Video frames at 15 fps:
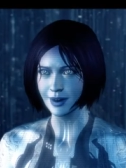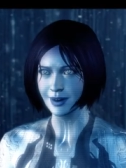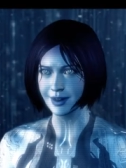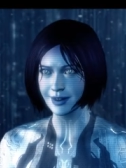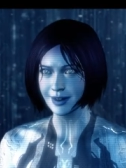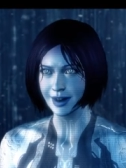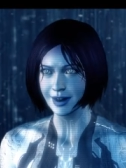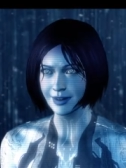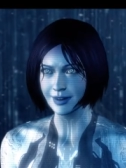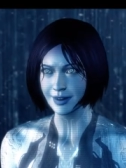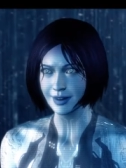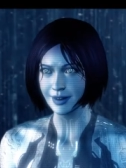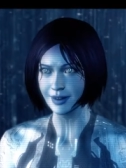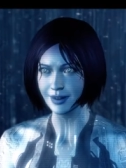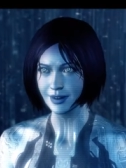in Halo
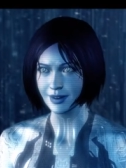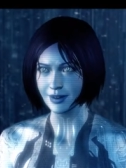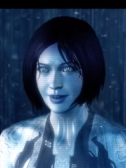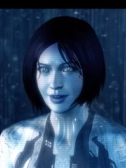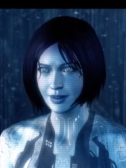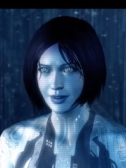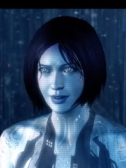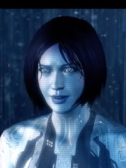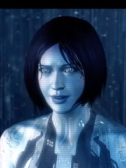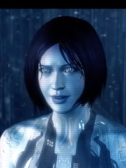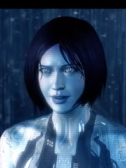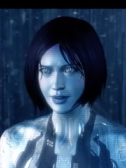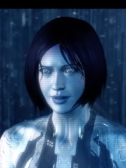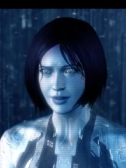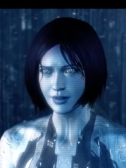4,
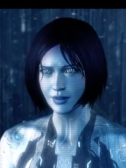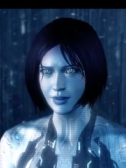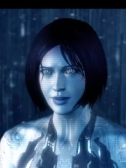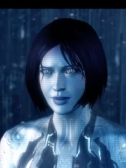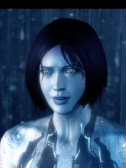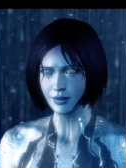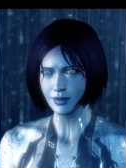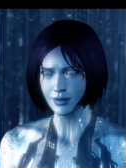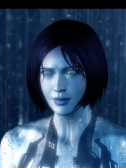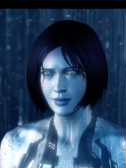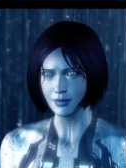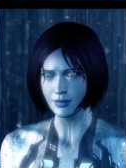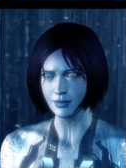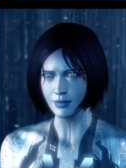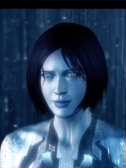it's
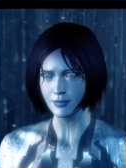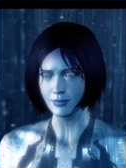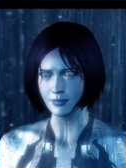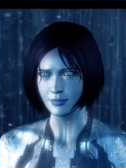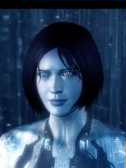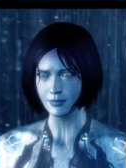fantastic.